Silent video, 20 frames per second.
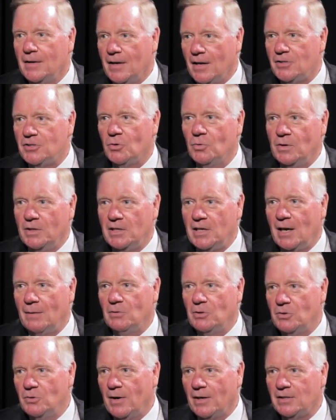And so when he came
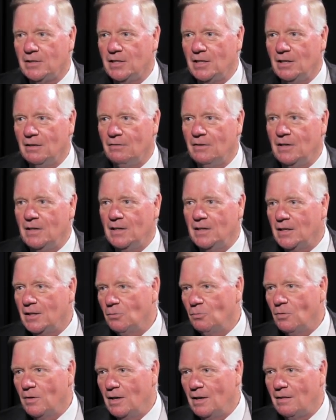to DirecTV
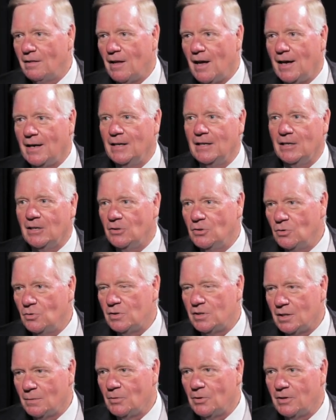and he, he thought he could do
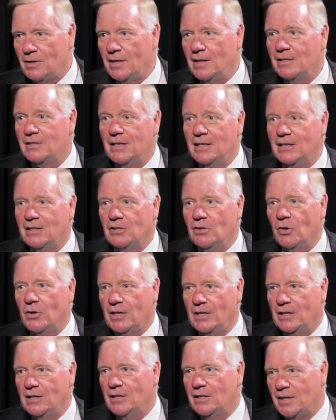similar things, he didn't know he
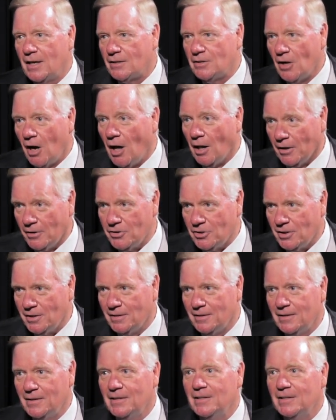needed technology.